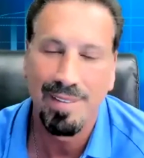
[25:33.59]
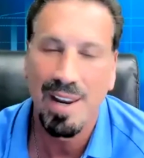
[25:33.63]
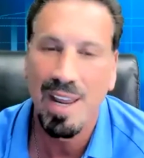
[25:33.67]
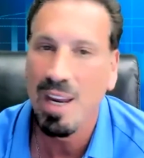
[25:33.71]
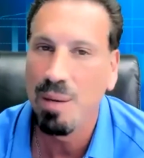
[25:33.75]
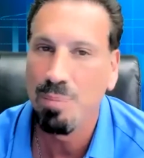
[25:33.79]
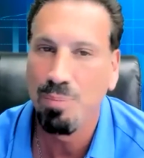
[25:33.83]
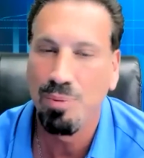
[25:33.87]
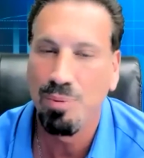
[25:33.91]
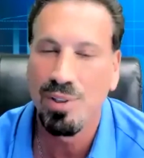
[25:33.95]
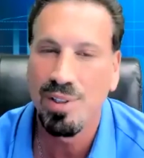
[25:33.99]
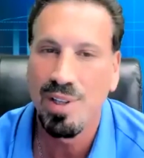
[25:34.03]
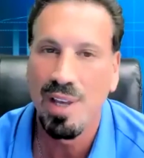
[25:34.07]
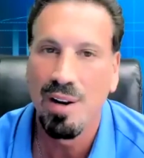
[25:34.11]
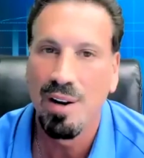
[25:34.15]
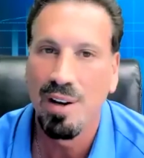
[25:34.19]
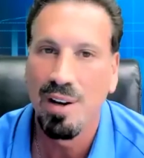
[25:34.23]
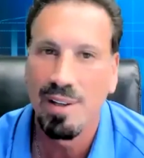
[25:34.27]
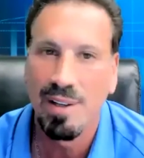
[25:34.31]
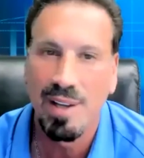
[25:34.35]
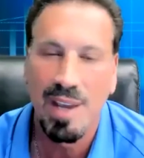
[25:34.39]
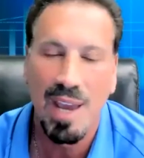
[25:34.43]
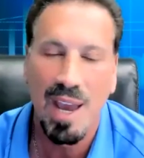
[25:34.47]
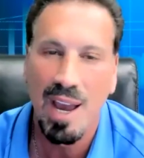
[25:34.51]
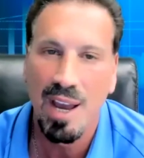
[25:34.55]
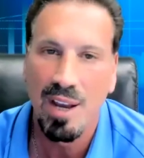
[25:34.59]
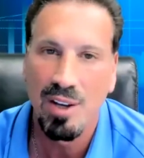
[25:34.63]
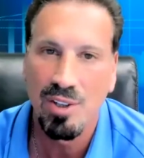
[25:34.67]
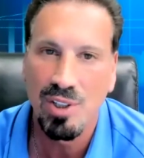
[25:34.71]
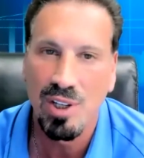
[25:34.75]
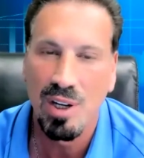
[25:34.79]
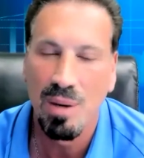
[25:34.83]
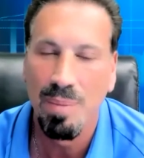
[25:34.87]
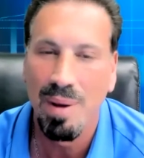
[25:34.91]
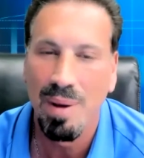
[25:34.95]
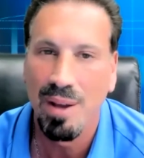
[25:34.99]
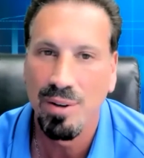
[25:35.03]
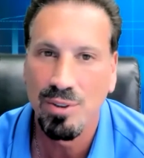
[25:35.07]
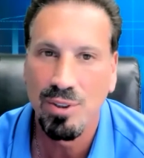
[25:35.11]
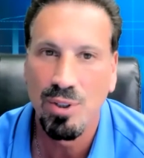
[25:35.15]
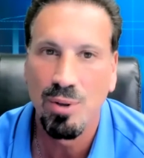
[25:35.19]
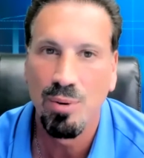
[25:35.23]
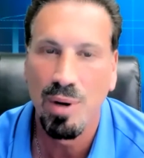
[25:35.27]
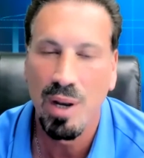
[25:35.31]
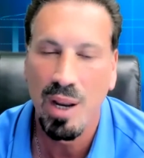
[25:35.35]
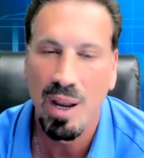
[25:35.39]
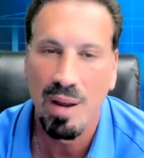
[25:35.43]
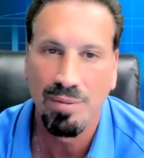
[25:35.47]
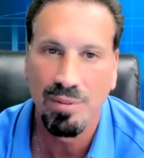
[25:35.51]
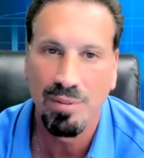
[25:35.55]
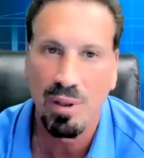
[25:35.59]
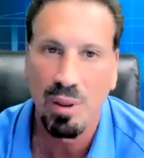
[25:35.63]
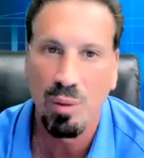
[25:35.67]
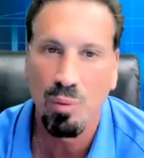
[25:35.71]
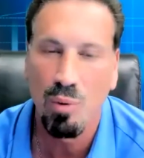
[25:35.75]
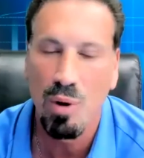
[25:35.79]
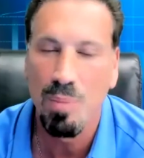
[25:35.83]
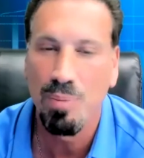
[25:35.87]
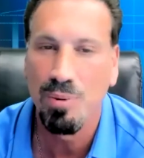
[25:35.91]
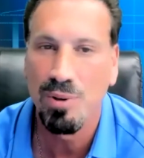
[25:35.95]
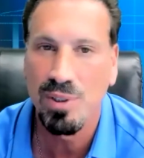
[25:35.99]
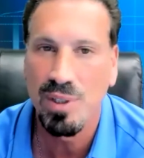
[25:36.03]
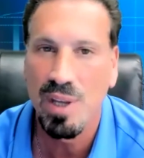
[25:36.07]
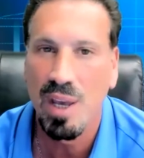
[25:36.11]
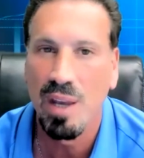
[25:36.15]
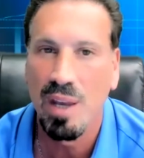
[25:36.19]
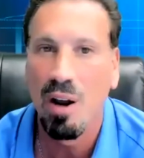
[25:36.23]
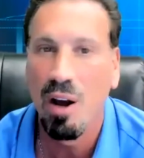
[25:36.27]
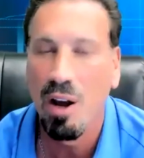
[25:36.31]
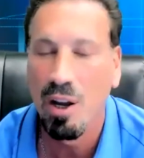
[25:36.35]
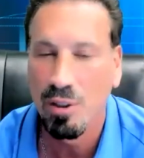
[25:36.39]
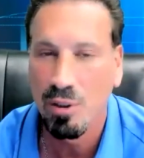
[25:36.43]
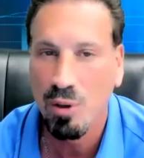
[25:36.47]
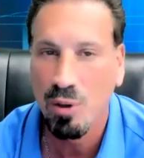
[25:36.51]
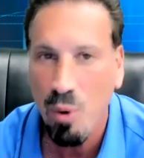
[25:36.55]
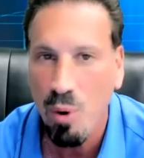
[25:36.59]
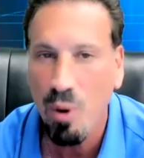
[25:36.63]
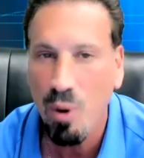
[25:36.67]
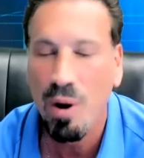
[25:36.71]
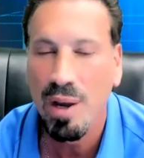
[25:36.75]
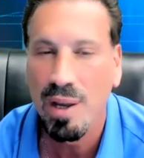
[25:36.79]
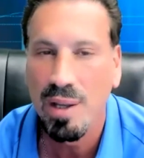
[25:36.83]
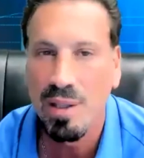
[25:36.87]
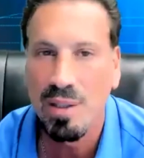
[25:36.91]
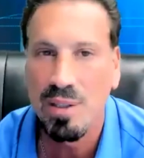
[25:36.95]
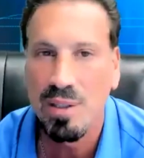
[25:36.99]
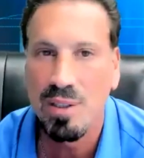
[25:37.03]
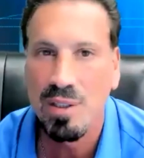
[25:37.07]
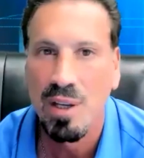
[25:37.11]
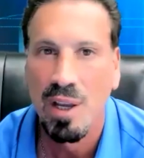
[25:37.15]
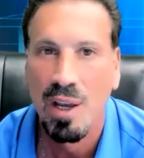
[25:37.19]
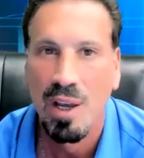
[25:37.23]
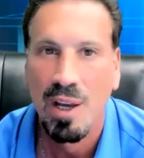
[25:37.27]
8% on cash and about 2.5 to 3% on coins,